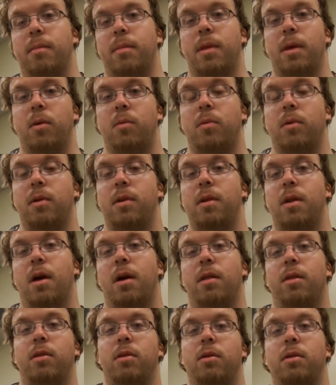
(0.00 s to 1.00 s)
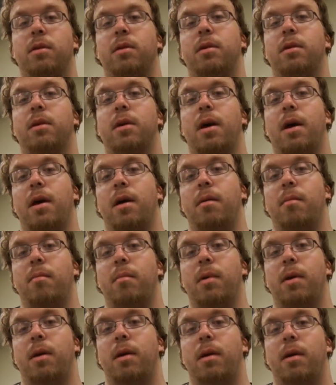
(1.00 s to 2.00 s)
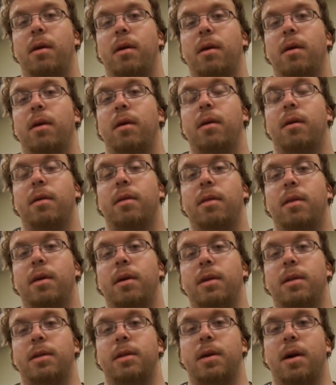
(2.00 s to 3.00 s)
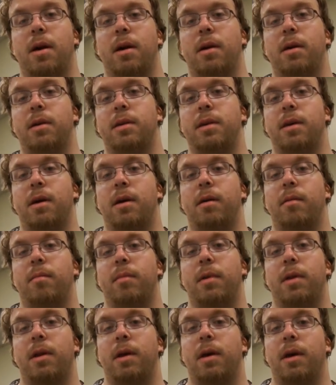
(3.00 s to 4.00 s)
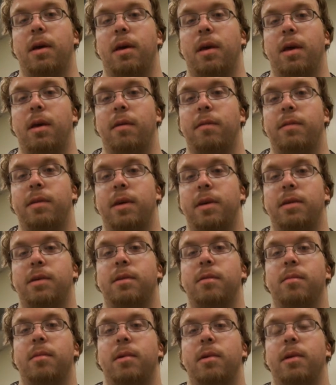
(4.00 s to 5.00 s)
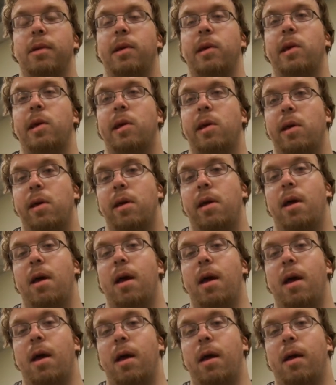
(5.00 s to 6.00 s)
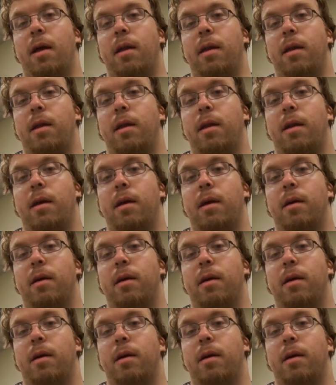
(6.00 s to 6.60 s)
They would not look at me the entire time that I gave testimony. And